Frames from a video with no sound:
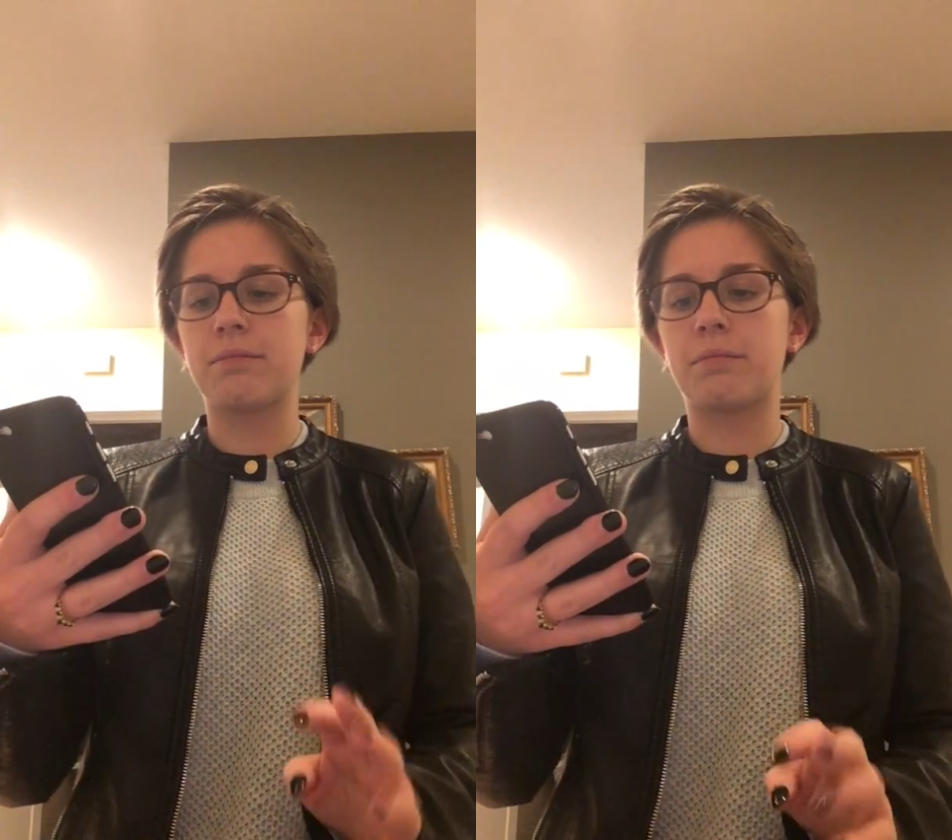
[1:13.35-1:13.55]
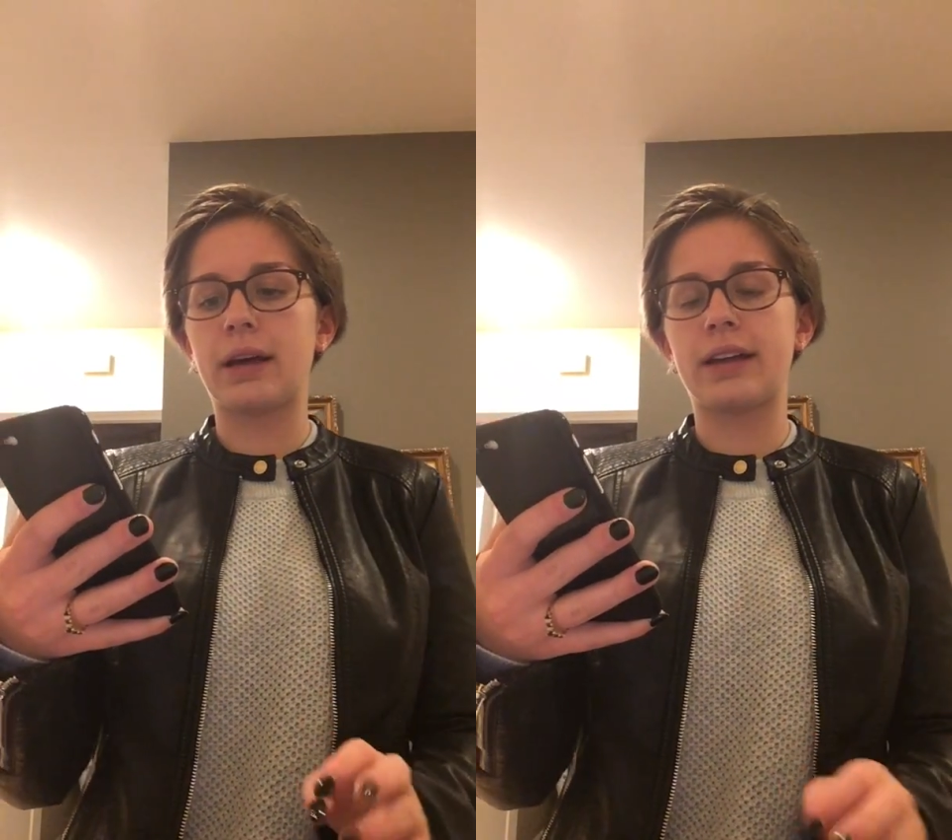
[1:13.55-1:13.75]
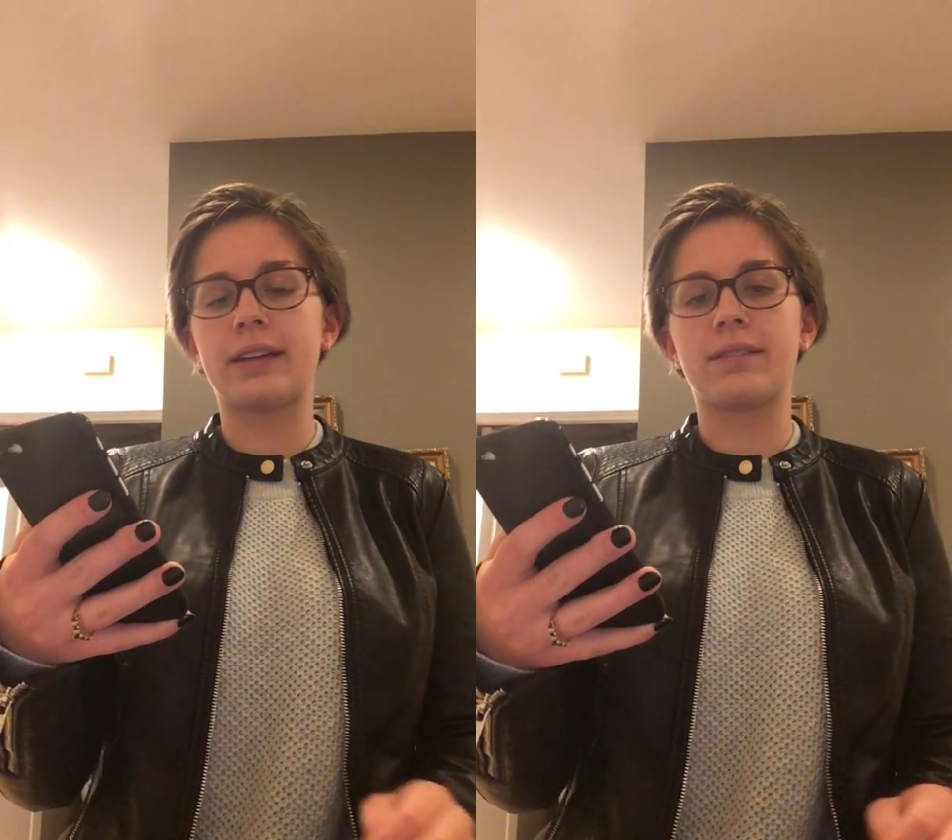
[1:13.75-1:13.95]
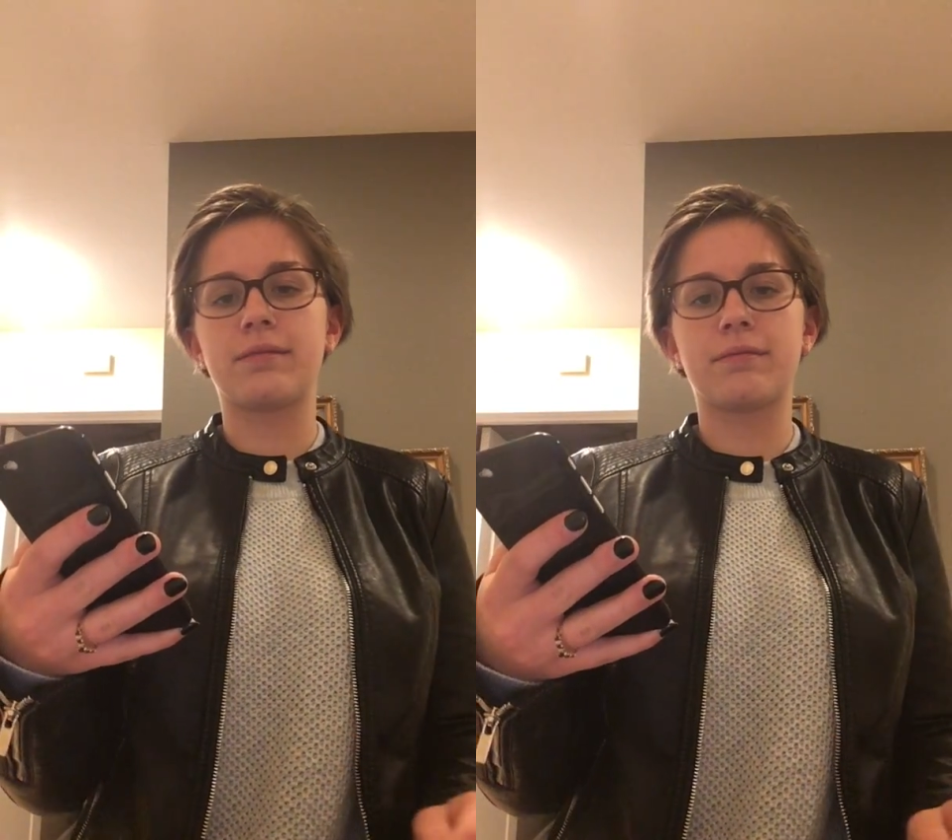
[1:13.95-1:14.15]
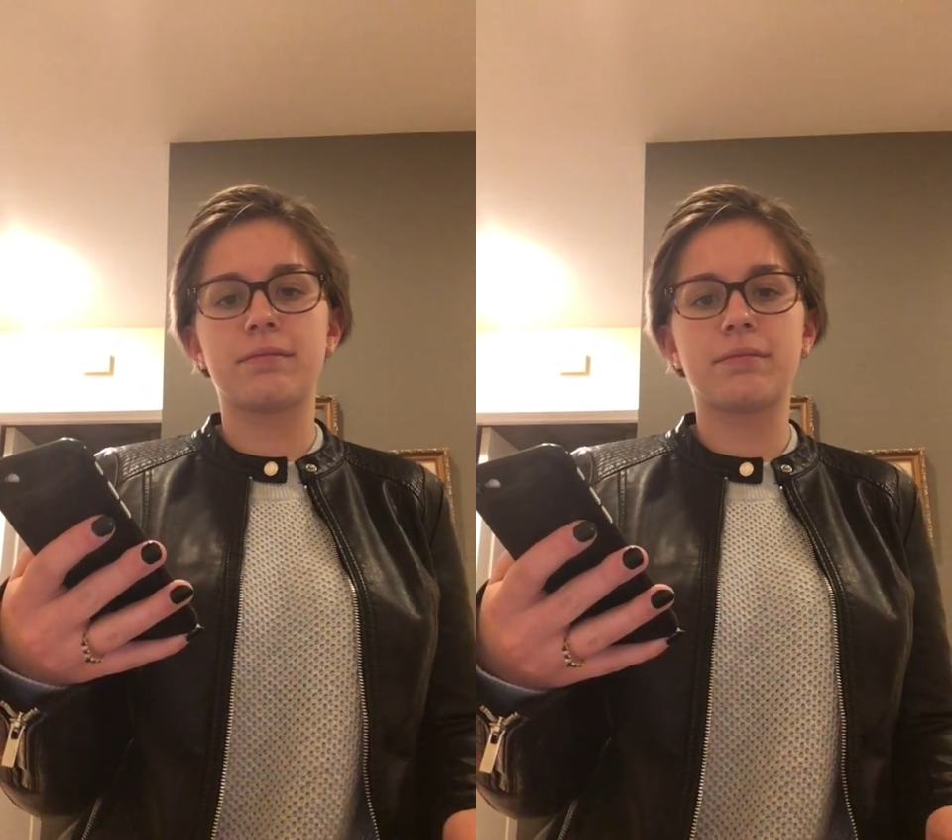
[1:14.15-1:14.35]
But
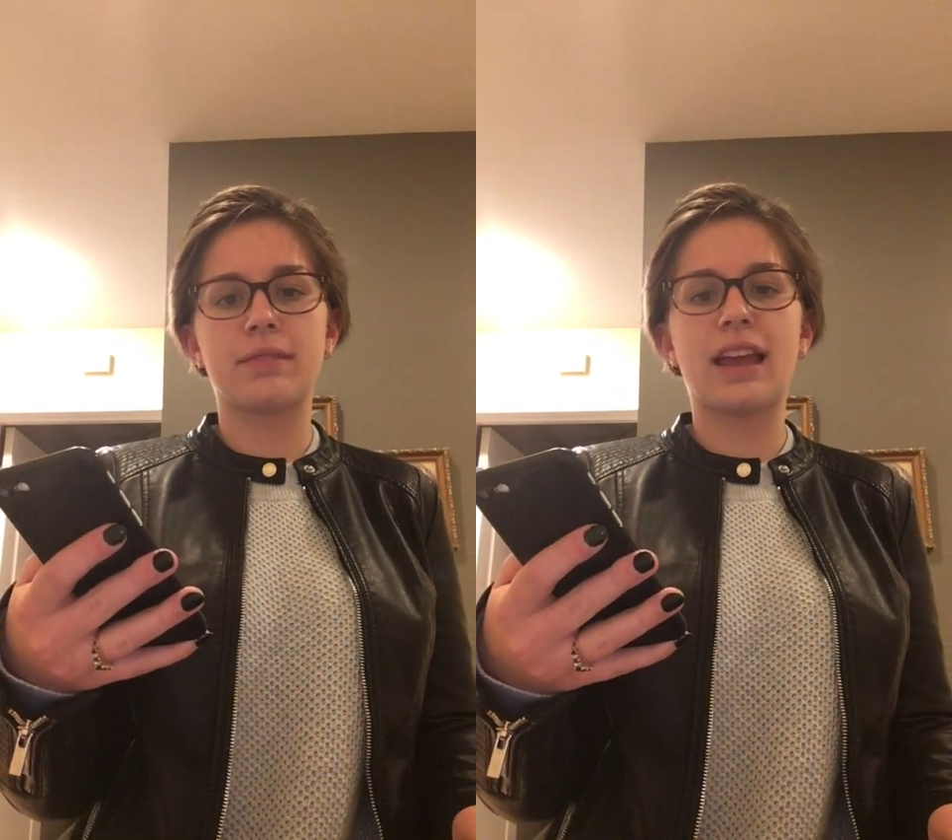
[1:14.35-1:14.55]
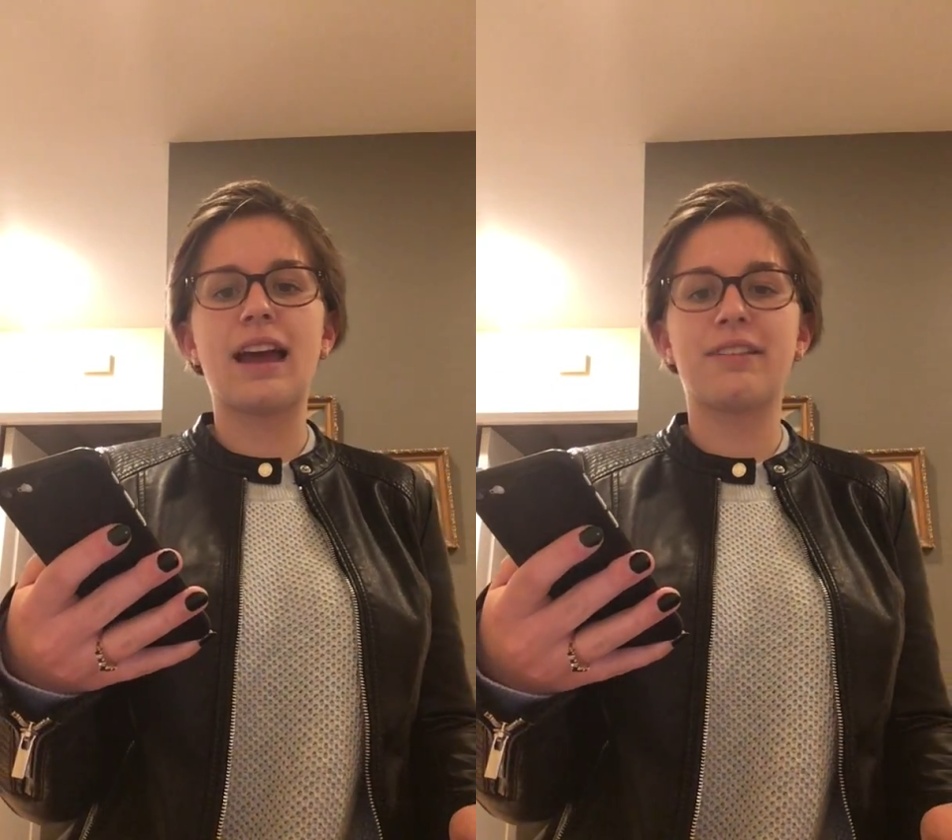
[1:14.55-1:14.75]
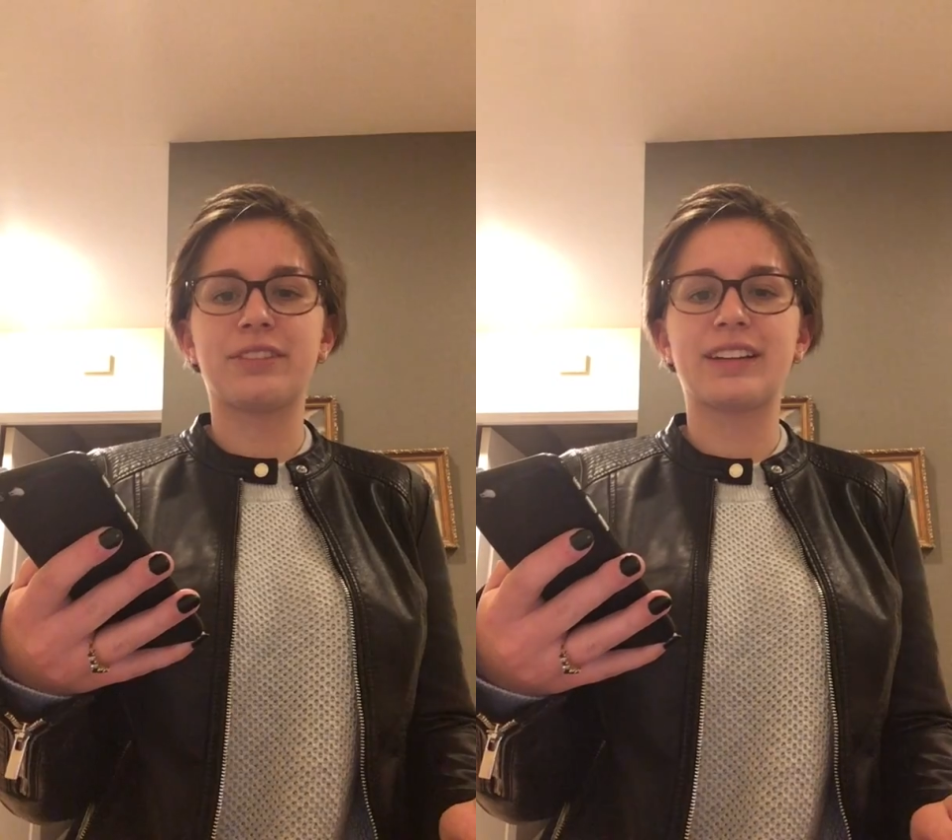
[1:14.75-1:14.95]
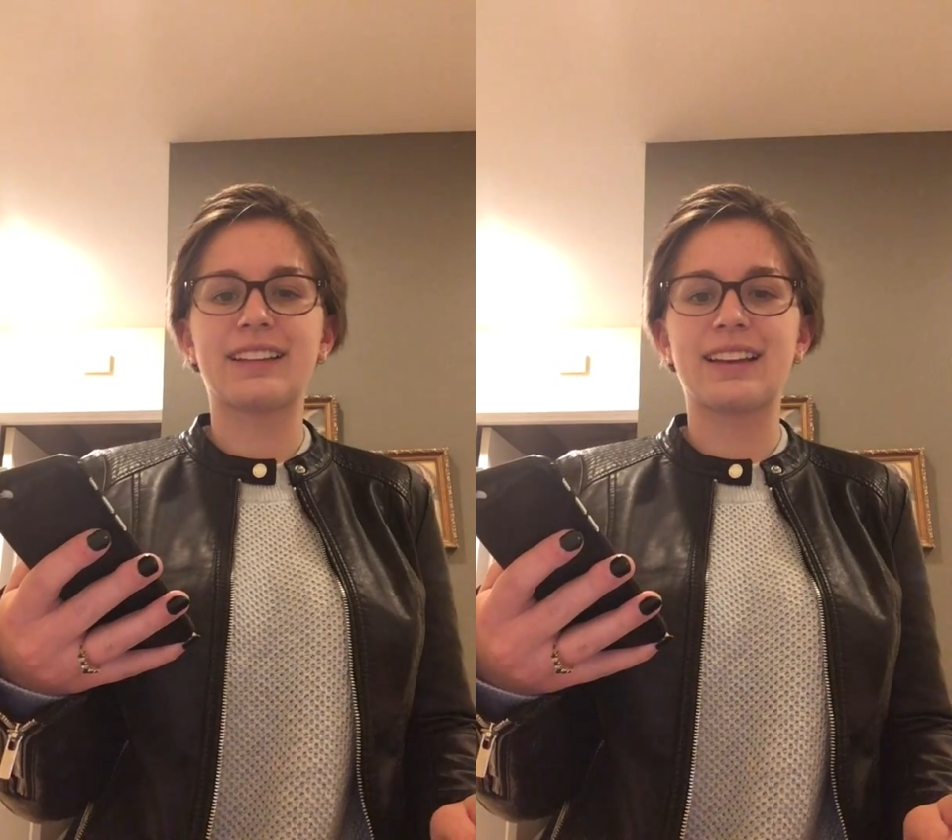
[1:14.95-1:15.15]
every